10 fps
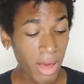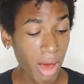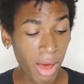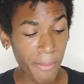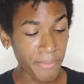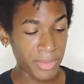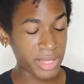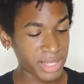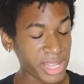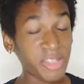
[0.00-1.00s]
Uh,
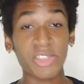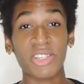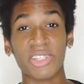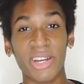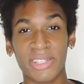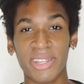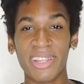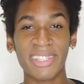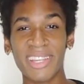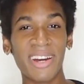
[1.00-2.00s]
th this is
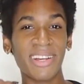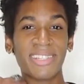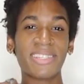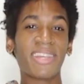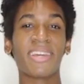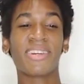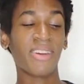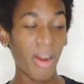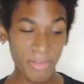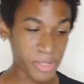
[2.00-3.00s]
disgusting. This uh, tastes like
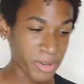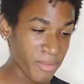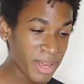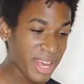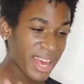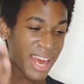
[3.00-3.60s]
cough syrup.